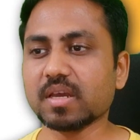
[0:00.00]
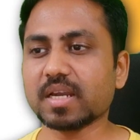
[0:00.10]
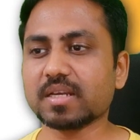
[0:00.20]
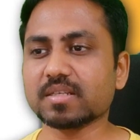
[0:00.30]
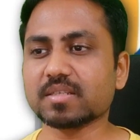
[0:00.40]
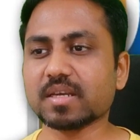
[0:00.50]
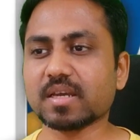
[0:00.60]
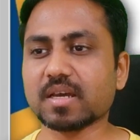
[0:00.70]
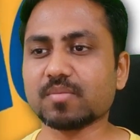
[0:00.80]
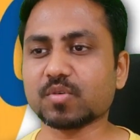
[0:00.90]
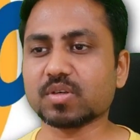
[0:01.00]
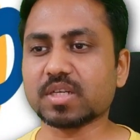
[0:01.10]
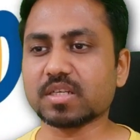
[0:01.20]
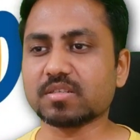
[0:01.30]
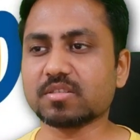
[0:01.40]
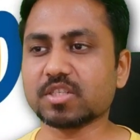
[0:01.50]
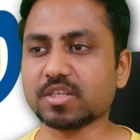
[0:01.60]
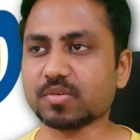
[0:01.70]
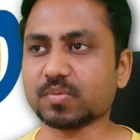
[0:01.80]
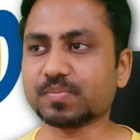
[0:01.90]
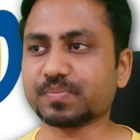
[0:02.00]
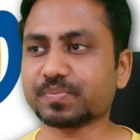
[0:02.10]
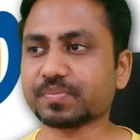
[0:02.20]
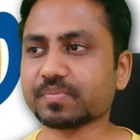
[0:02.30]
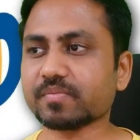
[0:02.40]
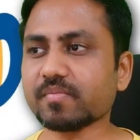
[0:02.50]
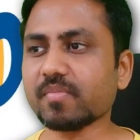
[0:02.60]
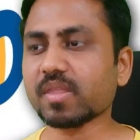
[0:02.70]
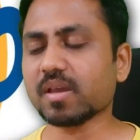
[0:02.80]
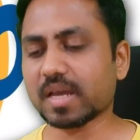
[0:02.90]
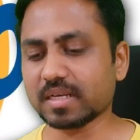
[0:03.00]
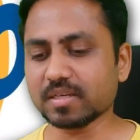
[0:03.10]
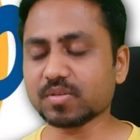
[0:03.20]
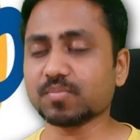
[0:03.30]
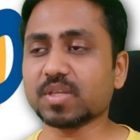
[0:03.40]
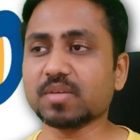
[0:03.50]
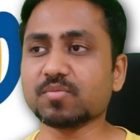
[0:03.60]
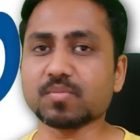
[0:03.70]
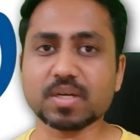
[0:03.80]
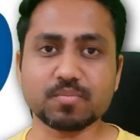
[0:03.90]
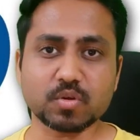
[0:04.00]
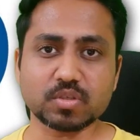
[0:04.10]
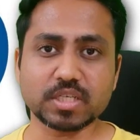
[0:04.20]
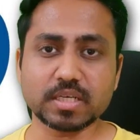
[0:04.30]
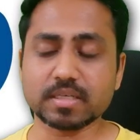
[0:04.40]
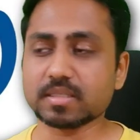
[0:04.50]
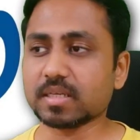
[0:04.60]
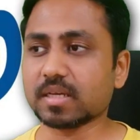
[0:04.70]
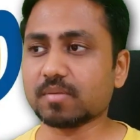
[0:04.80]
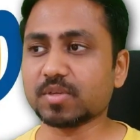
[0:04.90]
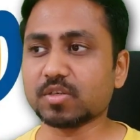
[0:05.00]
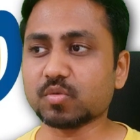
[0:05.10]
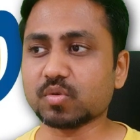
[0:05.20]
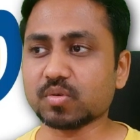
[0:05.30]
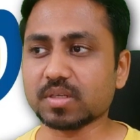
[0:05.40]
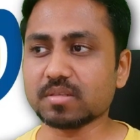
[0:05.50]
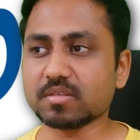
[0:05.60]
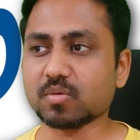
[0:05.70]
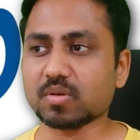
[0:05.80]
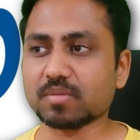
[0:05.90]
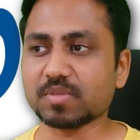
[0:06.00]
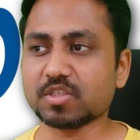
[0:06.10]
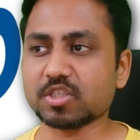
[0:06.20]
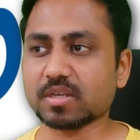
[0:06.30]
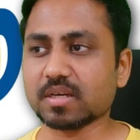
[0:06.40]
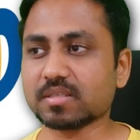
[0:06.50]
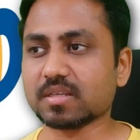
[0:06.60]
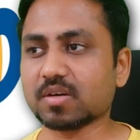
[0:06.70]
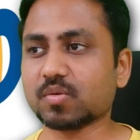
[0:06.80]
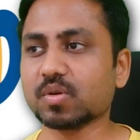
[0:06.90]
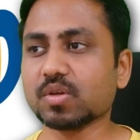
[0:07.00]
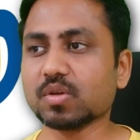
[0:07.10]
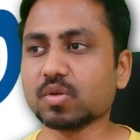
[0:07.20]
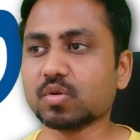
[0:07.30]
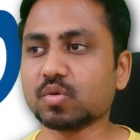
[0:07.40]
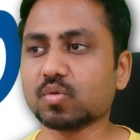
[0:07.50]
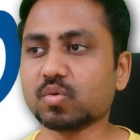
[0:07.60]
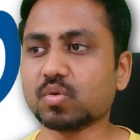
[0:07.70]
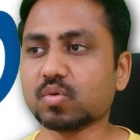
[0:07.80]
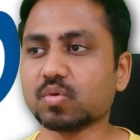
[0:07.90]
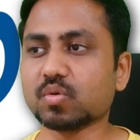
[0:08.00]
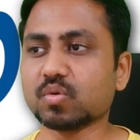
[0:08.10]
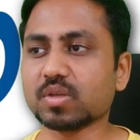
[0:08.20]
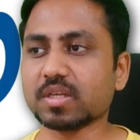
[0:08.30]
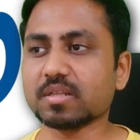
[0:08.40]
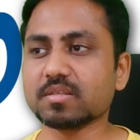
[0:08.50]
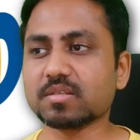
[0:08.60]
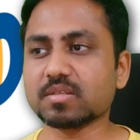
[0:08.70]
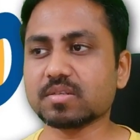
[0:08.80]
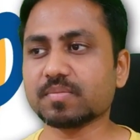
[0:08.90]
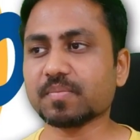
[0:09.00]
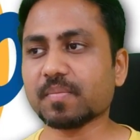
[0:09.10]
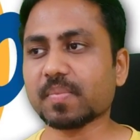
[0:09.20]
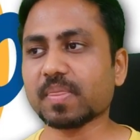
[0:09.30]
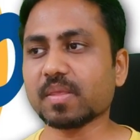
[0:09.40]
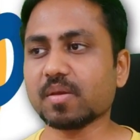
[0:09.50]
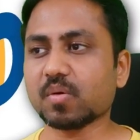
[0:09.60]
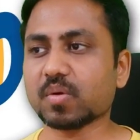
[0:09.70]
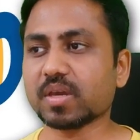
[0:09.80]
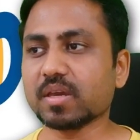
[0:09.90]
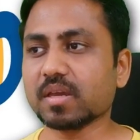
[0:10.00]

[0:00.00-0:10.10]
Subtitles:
and let's say I'm on a tight schedule. I'll give some name to my project. Let us say Amit Tutorials or Amit Shirasao Tutorials. Okay,